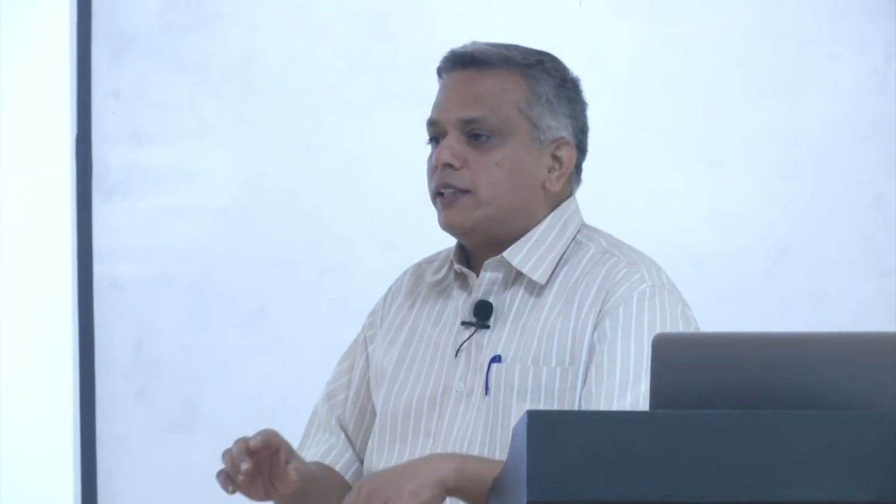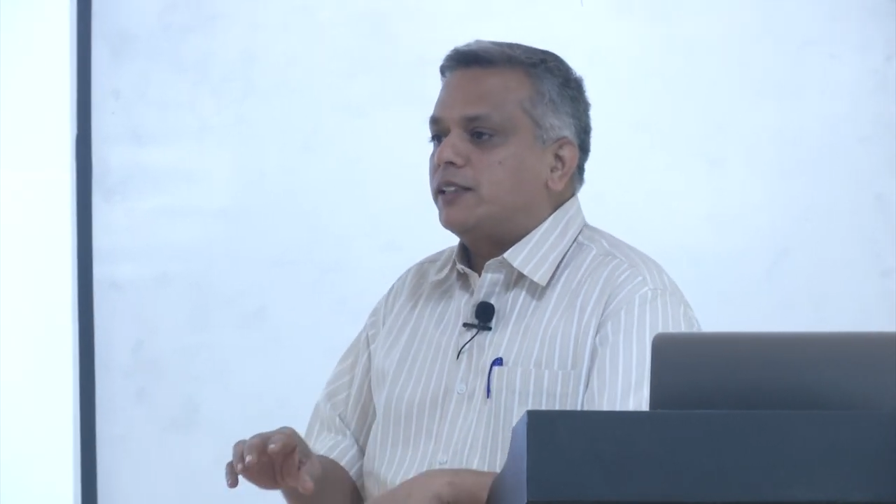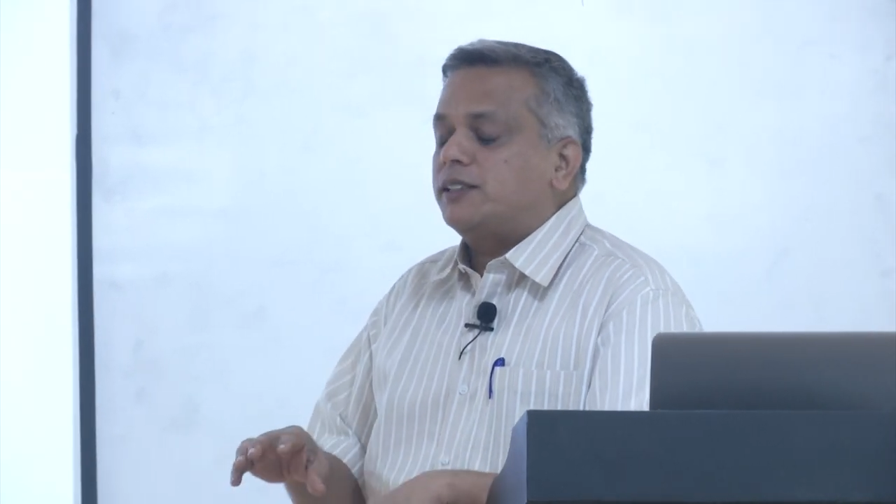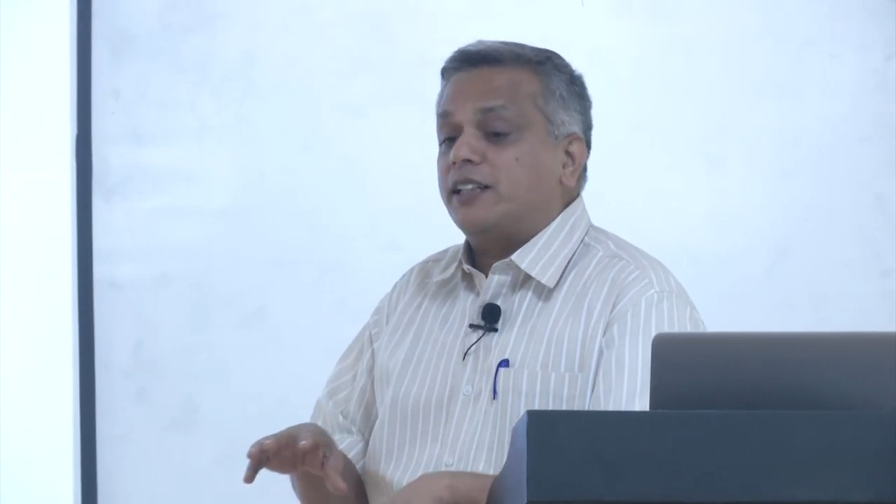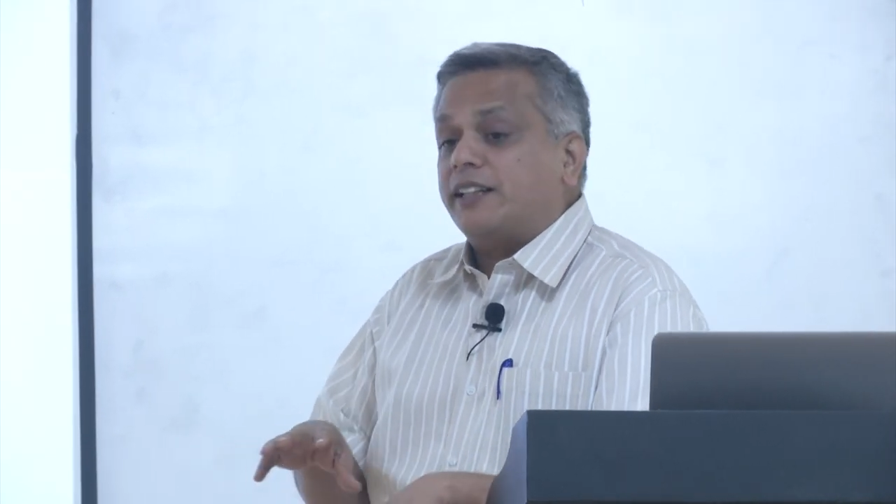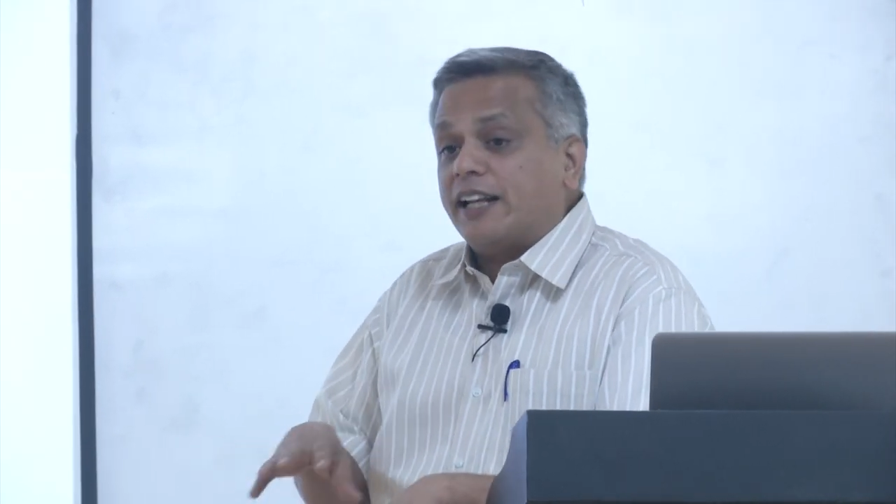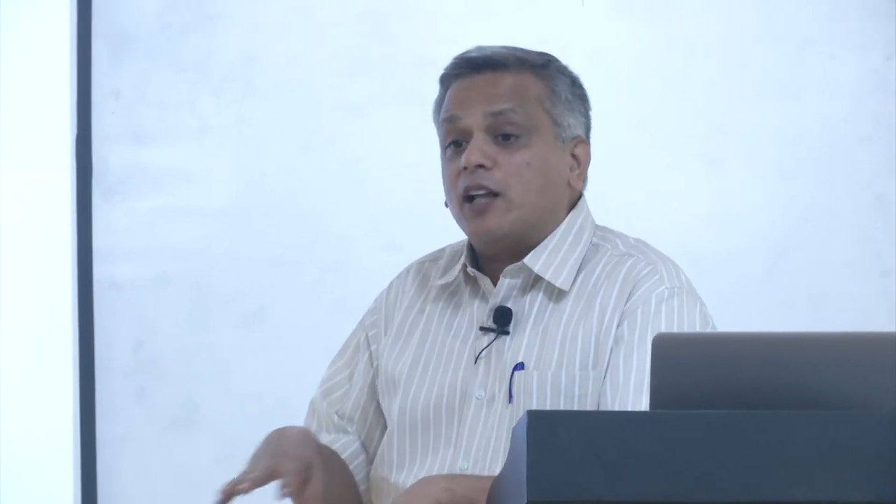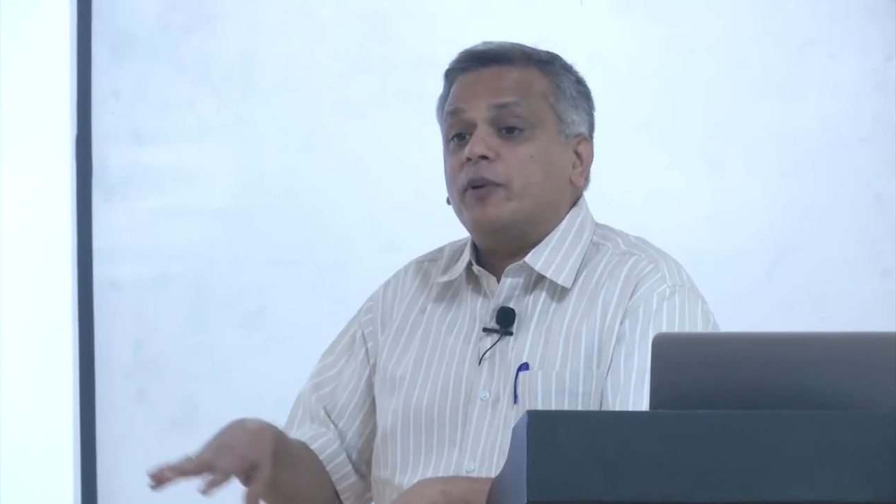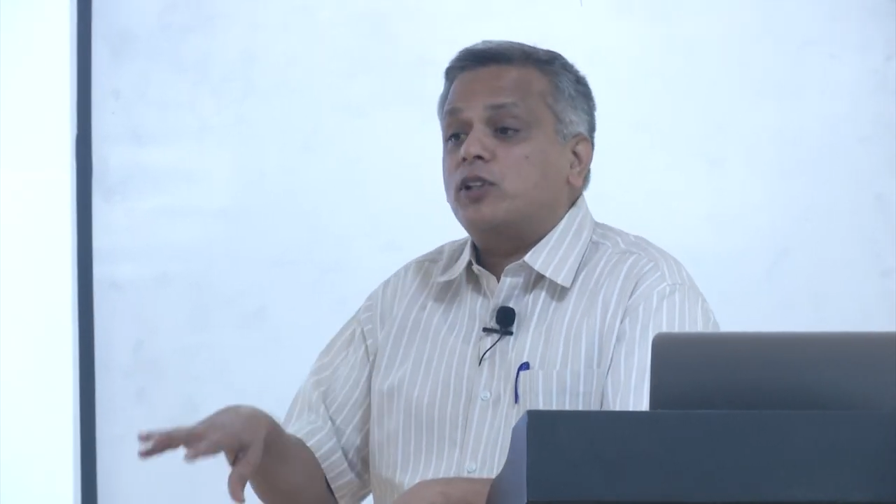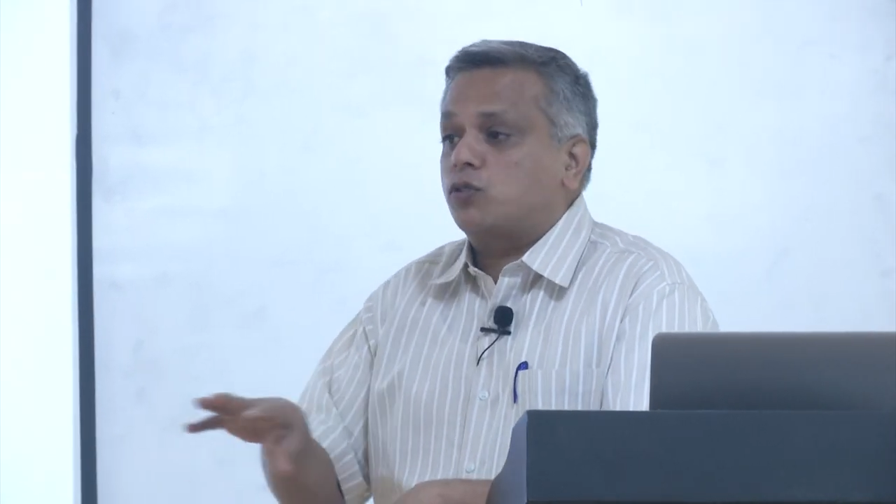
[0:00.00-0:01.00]
it's the
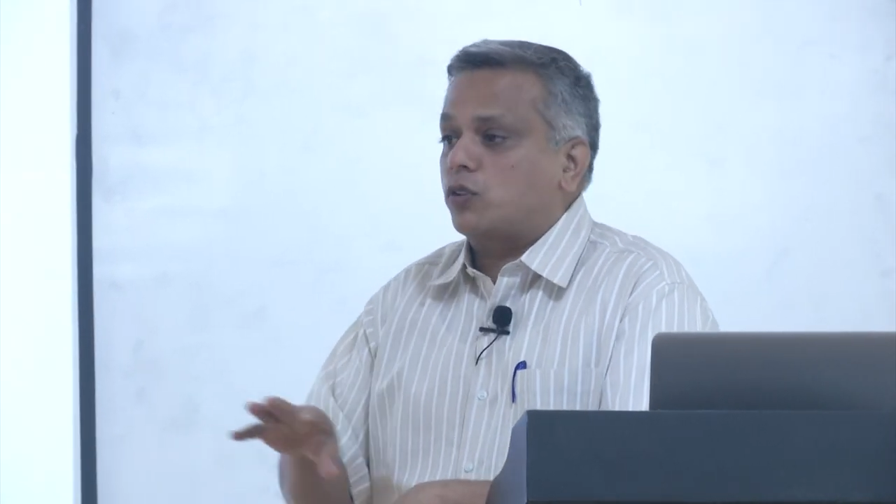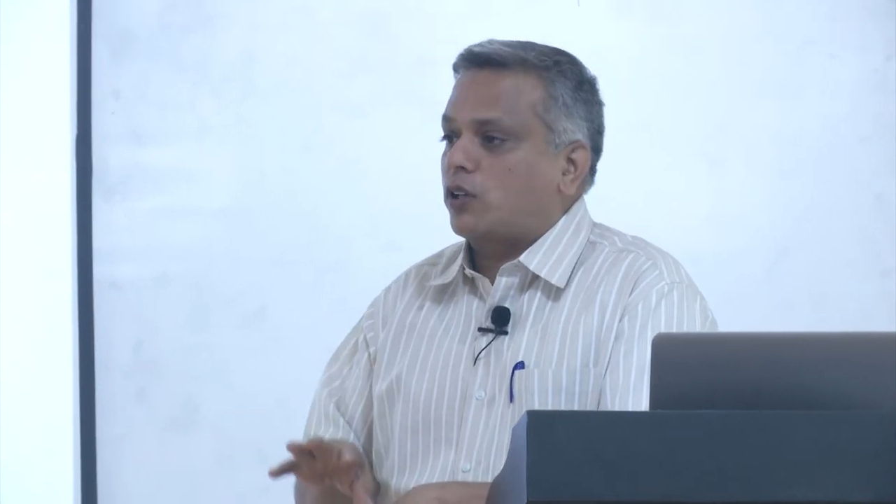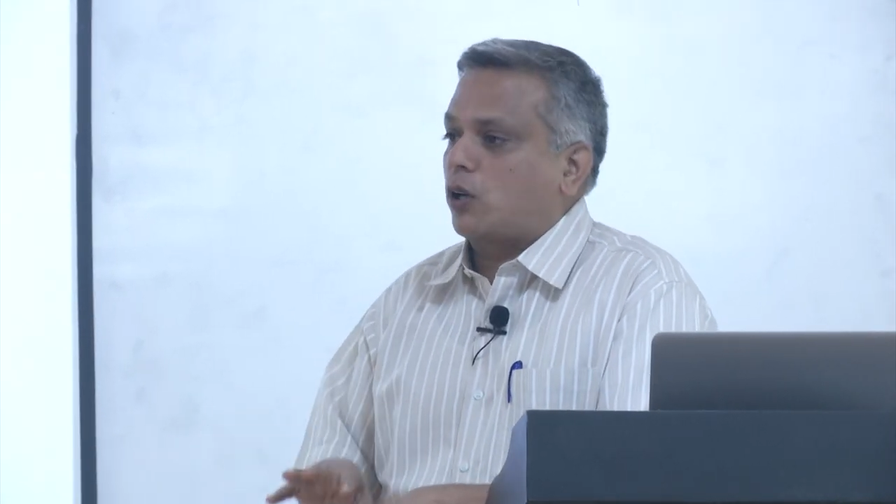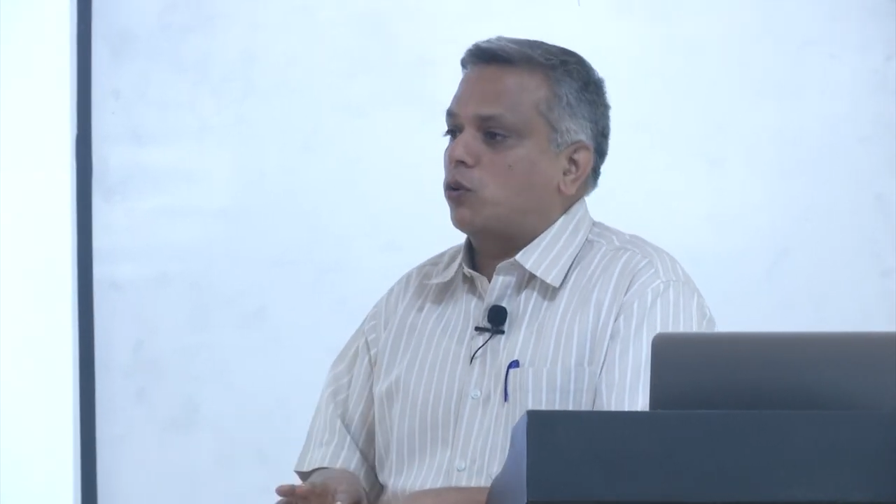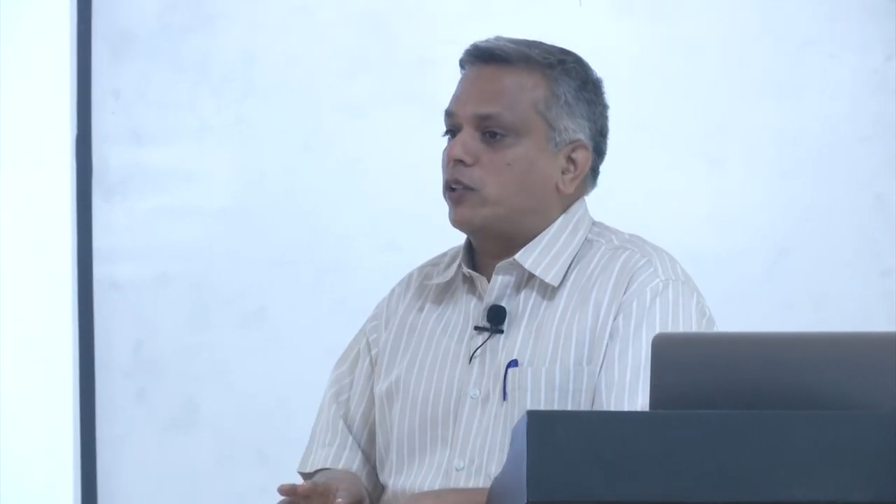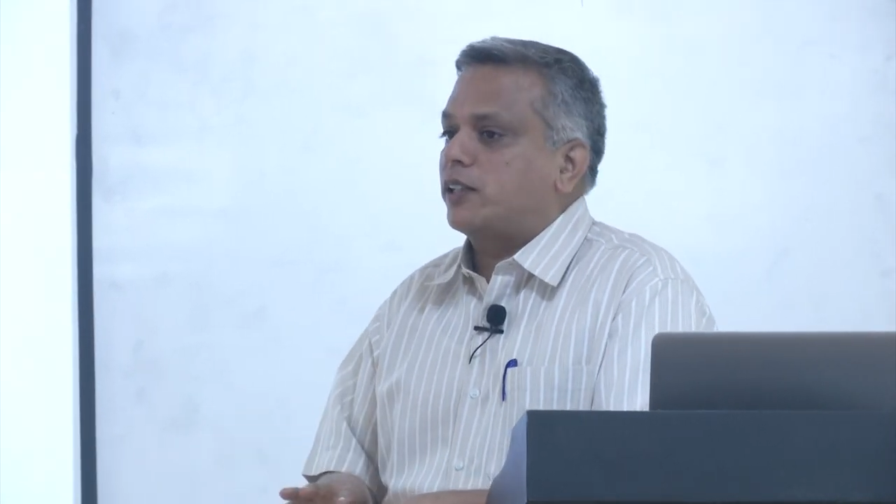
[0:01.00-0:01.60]
dynamics of the crowd